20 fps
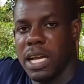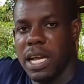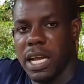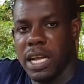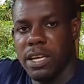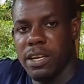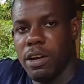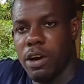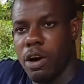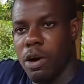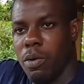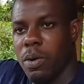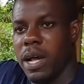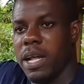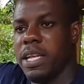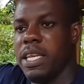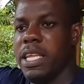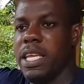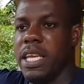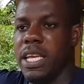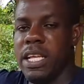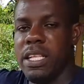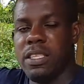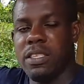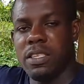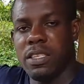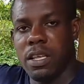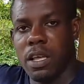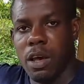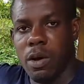on our
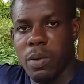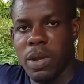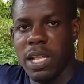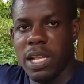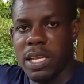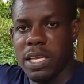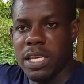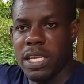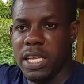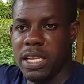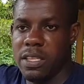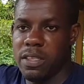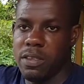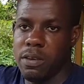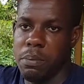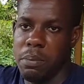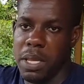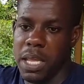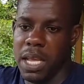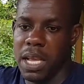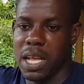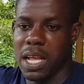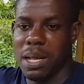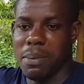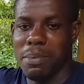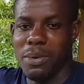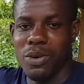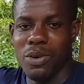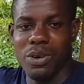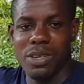needs, we'll need to make
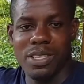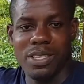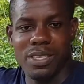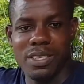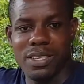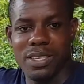about